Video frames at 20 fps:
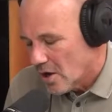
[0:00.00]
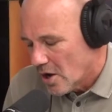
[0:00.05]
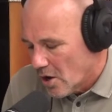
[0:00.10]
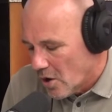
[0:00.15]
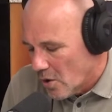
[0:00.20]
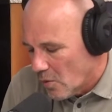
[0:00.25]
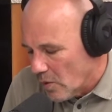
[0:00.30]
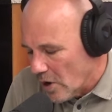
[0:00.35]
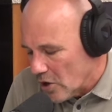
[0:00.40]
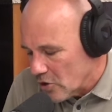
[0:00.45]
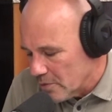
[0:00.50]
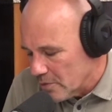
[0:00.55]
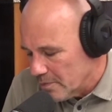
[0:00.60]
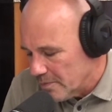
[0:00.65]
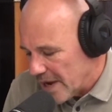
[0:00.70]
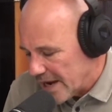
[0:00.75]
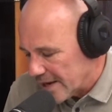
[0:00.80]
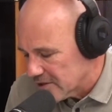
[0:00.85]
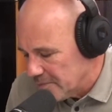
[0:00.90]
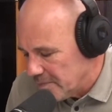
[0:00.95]
Welcome
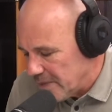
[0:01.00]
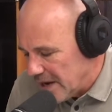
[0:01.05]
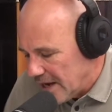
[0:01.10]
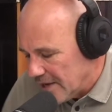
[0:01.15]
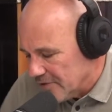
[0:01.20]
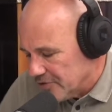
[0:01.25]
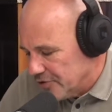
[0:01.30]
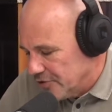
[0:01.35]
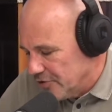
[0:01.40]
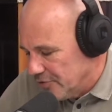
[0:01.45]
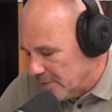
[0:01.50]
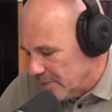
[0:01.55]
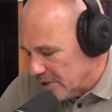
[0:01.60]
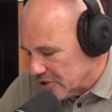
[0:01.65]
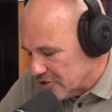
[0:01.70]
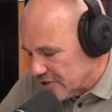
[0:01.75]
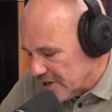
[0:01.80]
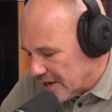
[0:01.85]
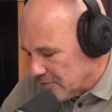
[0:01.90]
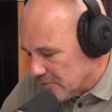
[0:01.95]
back to part 2 of my
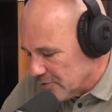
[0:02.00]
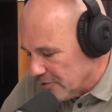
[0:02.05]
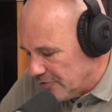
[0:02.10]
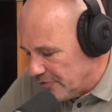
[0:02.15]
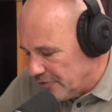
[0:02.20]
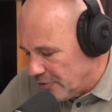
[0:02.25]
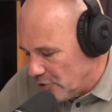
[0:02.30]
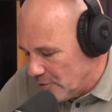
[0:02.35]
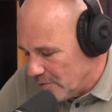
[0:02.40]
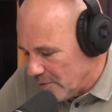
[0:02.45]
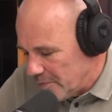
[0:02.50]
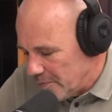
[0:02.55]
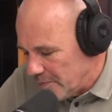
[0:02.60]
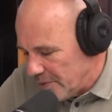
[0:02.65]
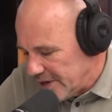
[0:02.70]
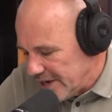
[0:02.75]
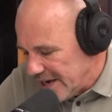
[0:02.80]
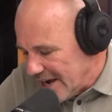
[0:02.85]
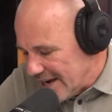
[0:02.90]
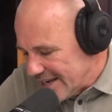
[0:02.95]
chat with former
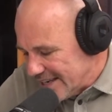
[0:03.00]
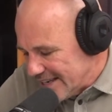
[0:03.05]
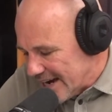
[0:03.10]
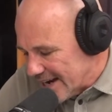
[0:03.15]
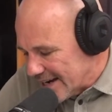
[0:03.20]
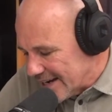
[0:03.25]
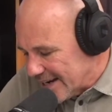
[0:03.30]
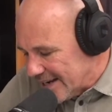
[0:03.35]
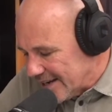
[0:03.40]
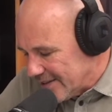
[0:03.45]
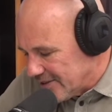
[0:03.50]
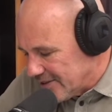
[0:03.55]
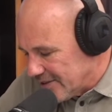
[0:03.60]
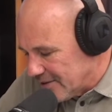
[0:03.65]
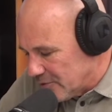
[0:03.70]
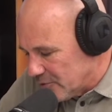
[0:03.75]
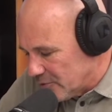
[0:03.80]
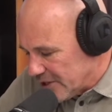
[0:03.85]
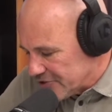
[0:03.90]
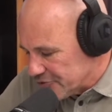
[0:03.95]
PR young gun,
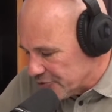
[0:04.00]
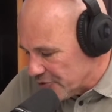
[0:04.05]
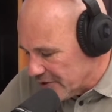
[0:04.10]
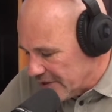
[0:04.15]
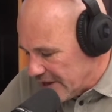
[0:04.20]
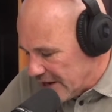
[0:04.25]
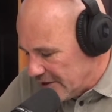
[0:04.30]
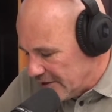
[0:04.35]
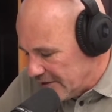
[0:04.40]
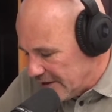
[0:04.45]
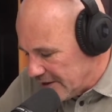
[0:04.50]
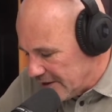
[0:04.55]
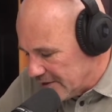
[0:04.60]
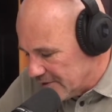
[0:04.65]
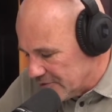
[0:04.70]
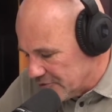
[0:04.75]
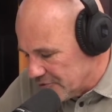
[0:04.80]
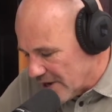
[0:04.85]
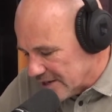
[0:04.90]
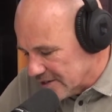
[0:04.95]
restaurant owner,
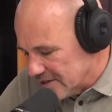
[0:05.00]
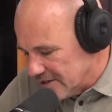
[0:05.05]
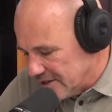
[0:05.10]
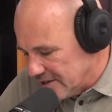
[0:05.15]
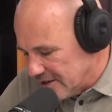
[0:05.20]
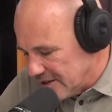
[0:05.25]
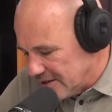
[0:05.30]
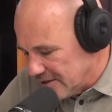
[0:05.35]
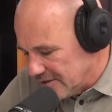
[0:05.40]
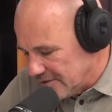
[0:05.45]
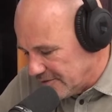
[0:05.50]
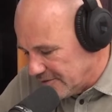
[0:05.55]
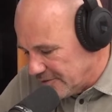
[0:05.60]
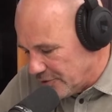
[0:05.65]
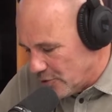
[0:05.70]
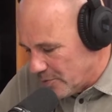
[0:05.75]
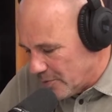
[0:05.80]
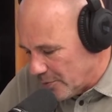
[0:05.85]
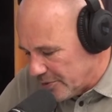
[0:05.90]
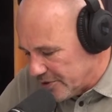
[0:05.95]
drug dealer,
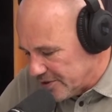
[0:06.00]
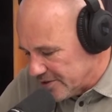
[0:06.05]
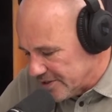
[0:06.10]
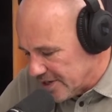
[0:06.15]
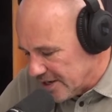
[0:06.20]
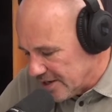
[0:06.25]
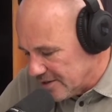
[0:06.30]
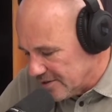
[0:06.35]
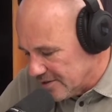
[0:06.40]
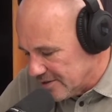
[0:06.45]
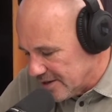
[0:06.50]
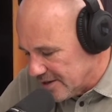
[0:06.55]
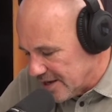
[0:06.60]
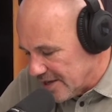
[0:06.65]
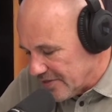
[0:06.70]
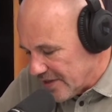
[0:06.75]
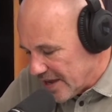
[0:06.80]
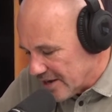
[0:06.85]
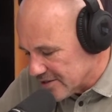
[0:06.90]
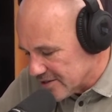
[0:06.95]
former prisoner,
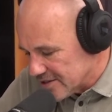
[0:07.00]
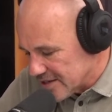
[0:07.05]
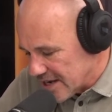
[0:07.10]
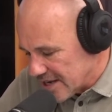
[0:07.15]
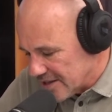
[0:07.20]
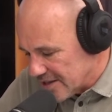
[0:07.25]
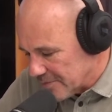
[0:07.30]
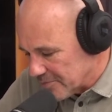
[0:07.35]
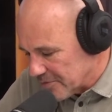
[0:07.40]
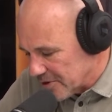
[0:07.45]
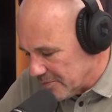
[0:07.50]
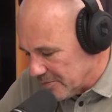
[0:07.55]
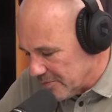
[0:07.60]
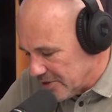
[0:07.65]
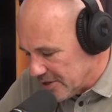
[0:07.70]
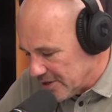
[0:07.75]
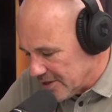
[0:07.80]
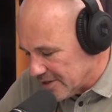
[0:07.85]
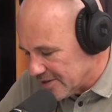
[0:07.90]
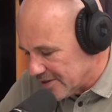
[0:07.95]
and now stand-up
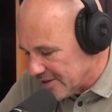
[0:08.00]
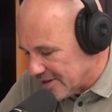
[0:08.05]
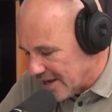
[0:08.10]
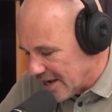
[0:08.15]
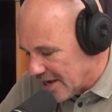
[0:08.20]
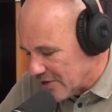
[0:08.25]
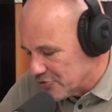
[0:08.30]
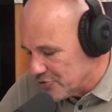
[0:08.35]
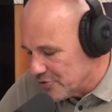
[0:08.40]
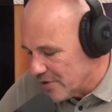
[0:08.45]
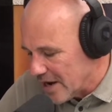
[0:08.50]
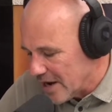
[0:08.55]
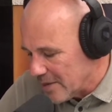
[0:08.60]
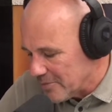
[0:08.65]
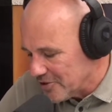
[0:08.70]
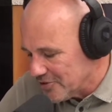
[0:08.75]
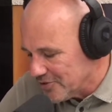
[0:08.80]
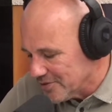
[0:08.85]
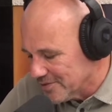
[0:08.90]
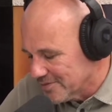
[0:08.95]
comedian, Andrew
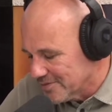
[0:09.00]
Hamilton.